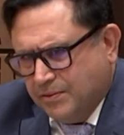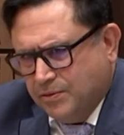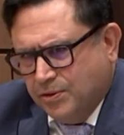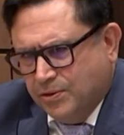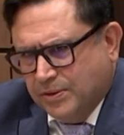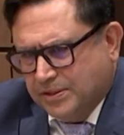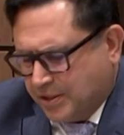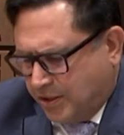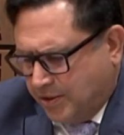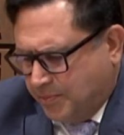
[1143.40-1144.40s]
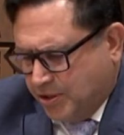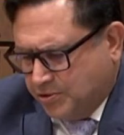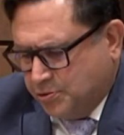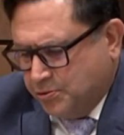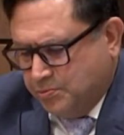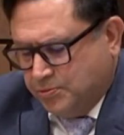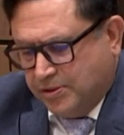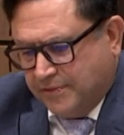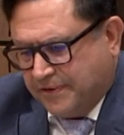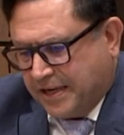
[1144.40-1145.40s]
you know, it's all about to
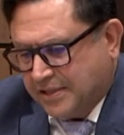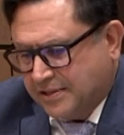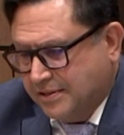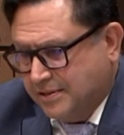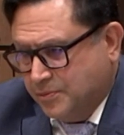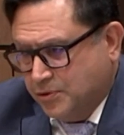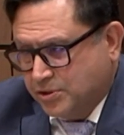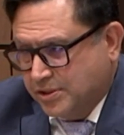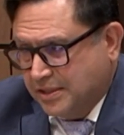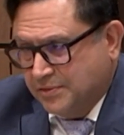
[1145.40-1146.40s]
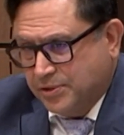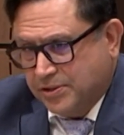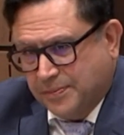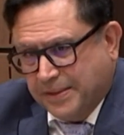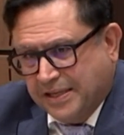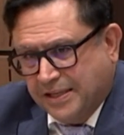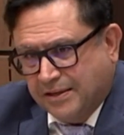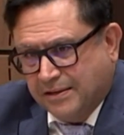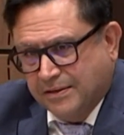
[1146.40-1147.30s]
the fact that the motion that we are debating.